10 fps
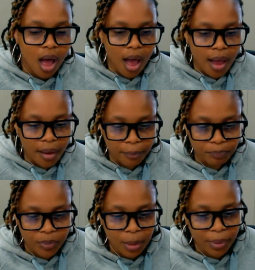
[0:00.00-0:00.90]

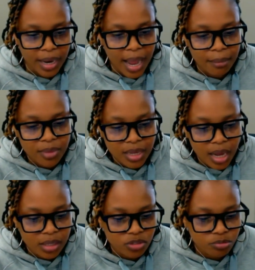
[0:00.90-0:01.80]
But I'm the
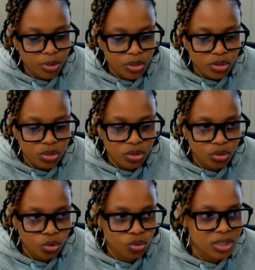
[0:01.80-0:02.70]
kind of
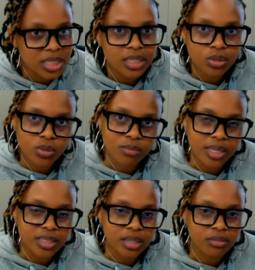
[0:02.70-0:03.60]
person who deals with
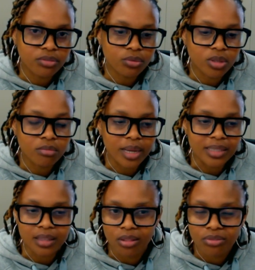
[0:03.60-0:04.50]
my stuff with
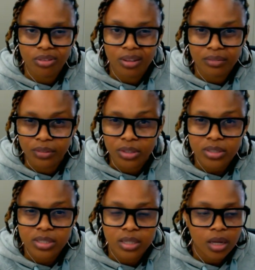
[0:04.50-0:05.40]
myself
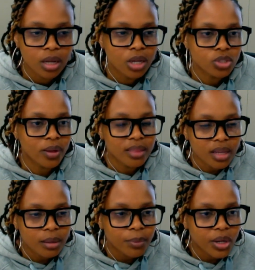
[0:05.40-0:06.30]
first. So I
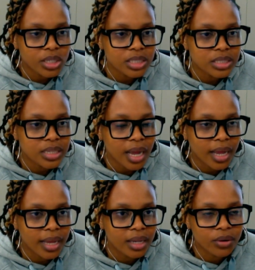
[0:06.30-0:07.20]
think about it,
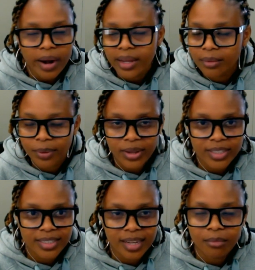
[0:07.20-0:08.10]
I cry about
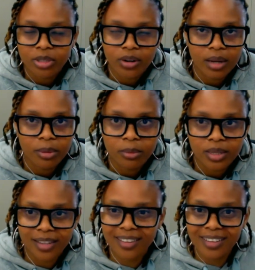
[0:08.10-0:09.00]
it. I'm a
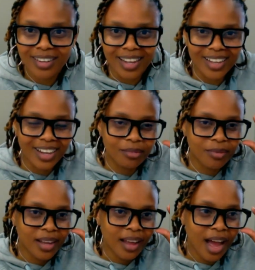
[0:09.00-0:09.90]
crybaby. Like
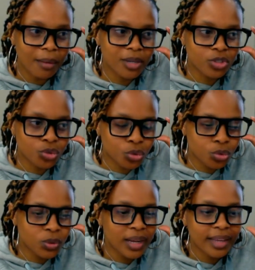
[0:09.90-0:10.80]
I'm a
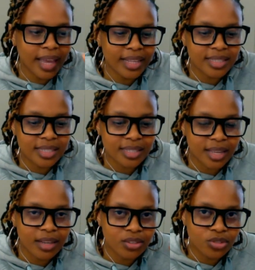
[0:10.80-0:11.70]
true Cancer
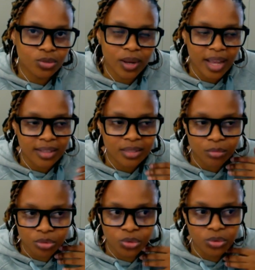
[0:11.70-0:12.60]
sun, true Cancer
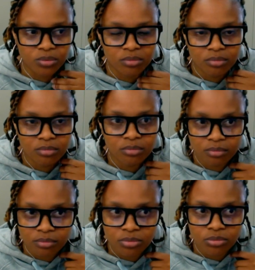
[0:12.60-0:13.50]
moon
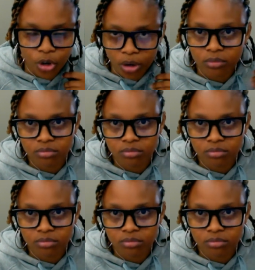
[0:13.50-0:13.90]
girl.